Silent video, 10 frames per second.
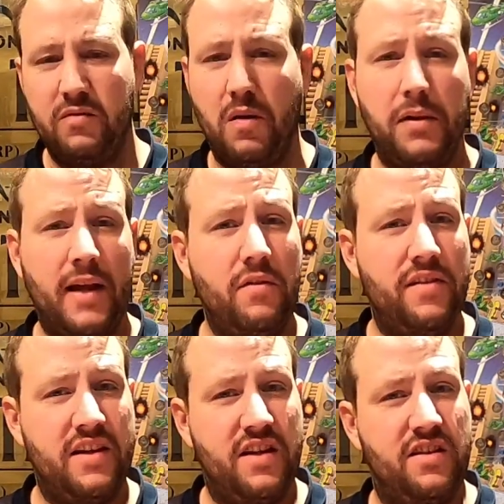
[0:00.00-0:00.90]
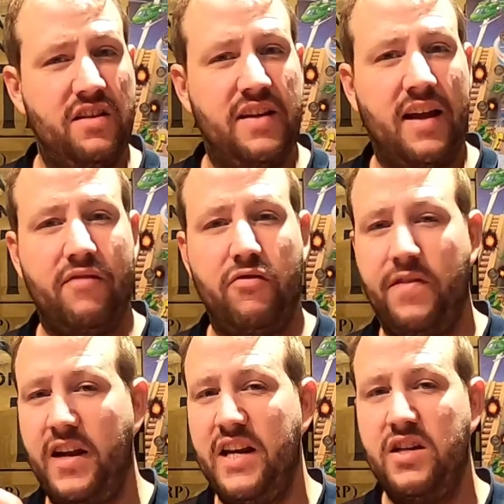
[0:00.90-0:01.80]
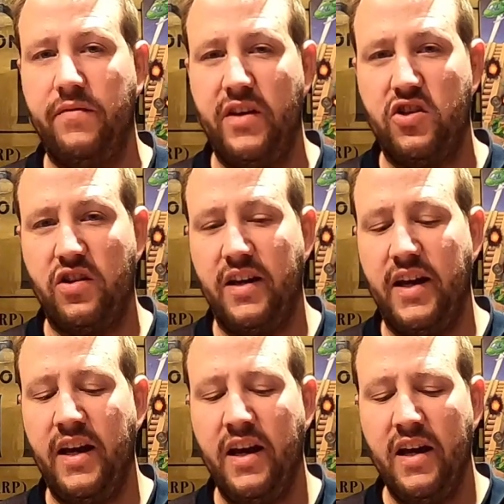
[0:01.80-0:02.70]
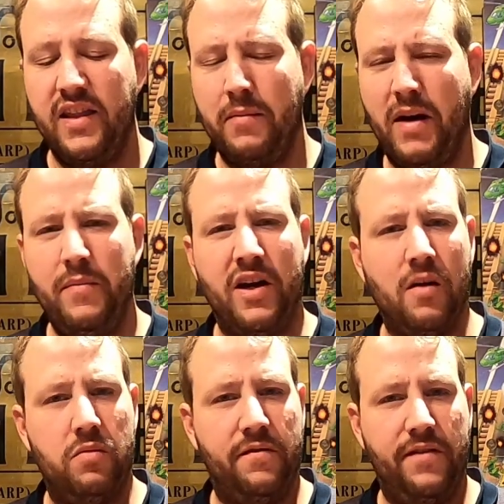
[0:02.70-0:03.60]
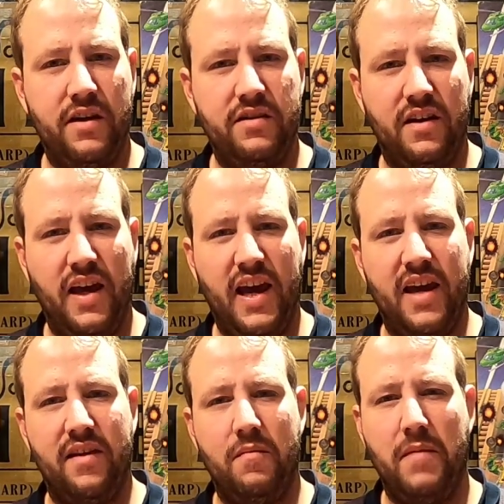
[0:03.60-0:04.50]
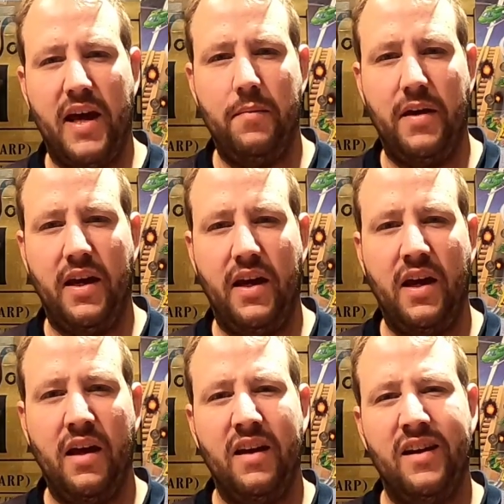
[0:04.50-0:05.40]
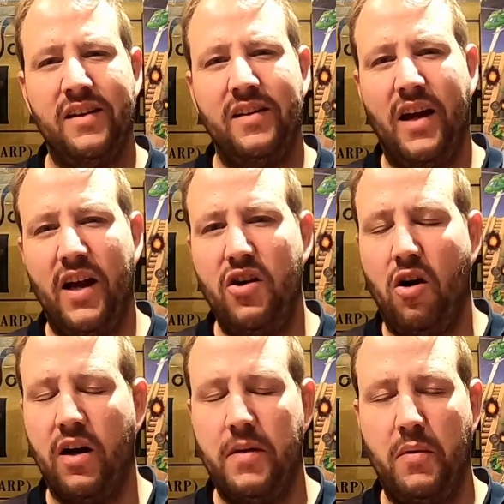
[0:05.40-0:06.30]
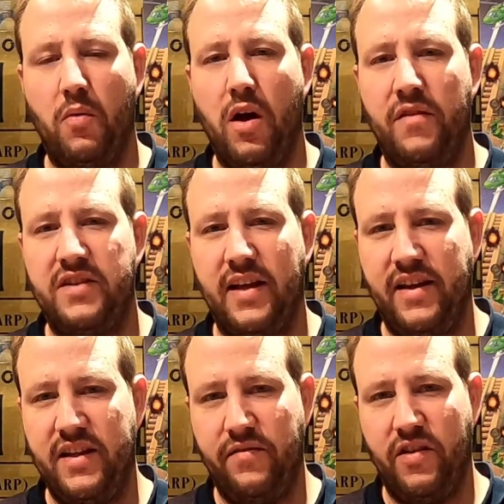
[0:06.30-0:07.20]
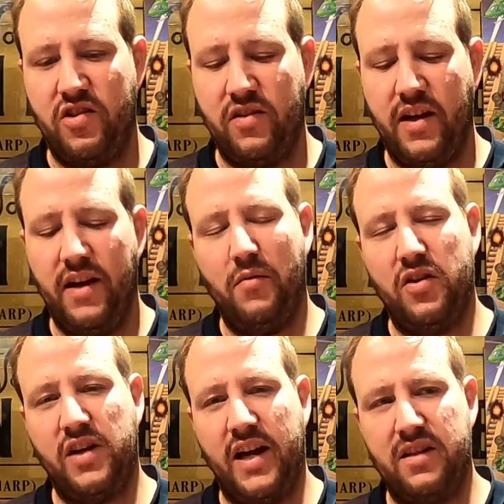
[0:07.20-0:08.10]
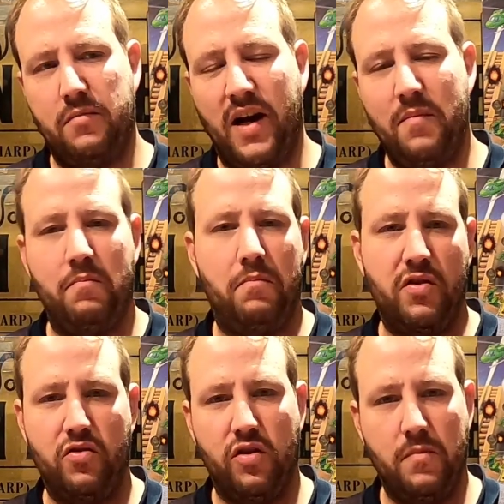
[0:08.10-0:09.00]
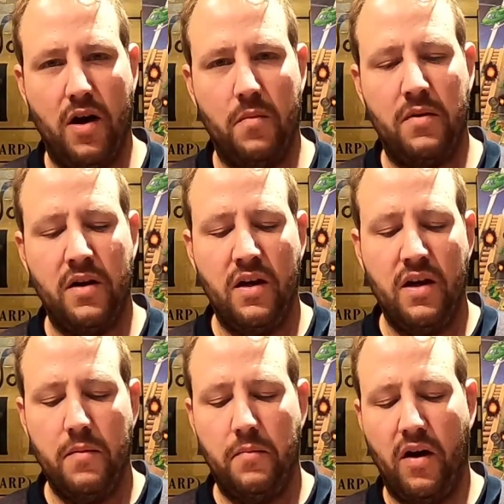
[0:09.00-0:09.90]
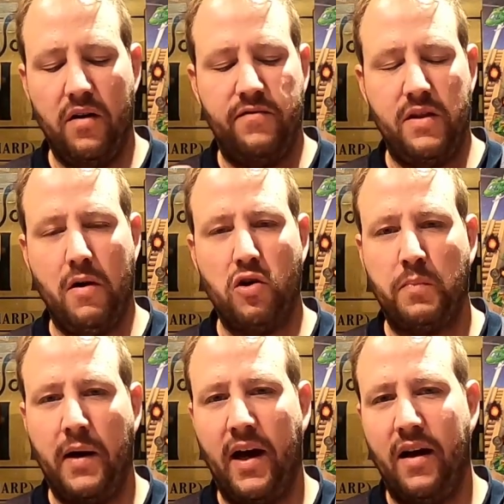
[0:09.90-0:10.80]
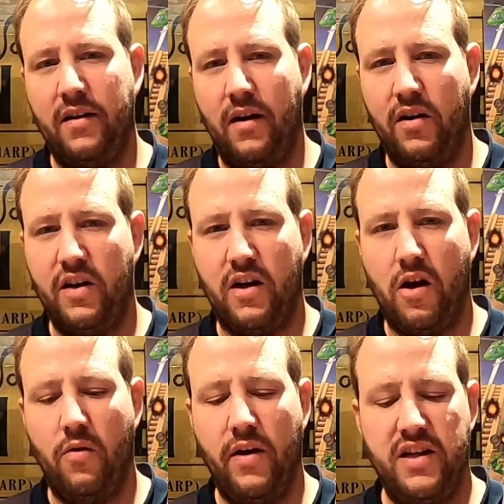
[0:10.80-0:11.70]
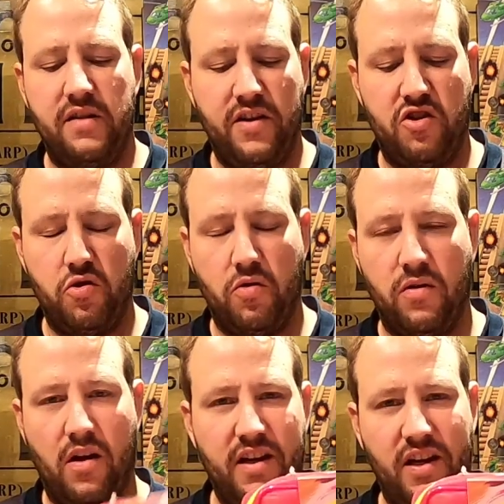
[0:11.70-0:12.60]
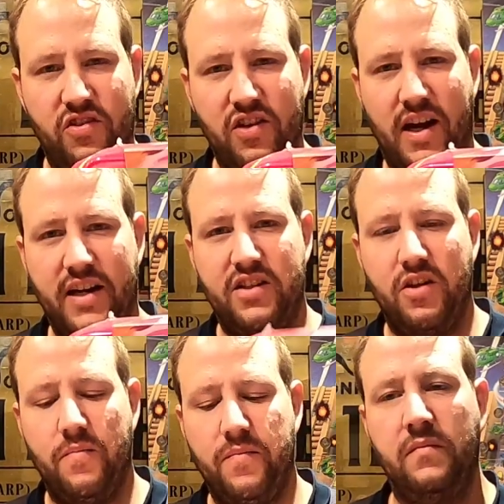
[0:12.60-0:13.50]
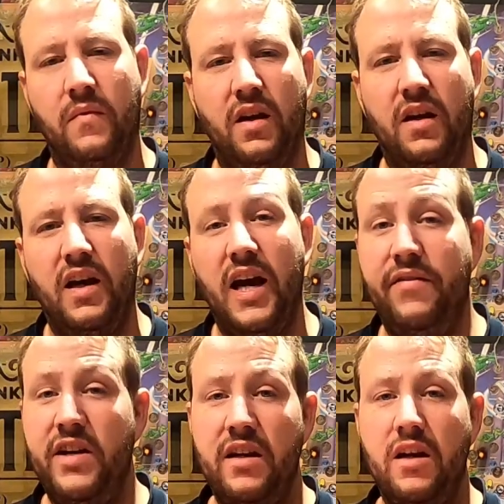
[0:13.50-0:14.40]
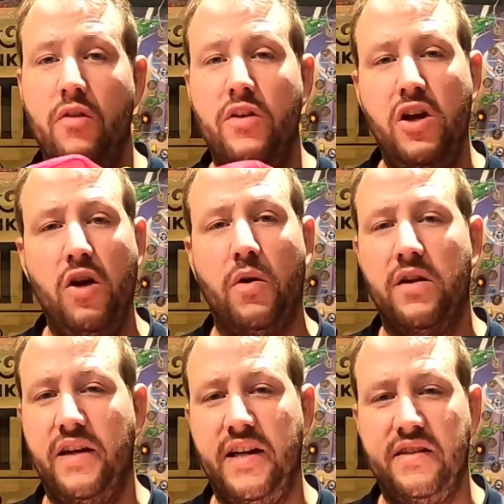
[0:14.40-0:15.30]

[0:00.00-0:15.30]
So my plan with this is to sell everything individually. There might be a couple of things in here that maybe are not going to be worth selling individually, in which case I might bundle them up. But for the most part, I'm going to go individual on each item. If you didn't know, the new one of these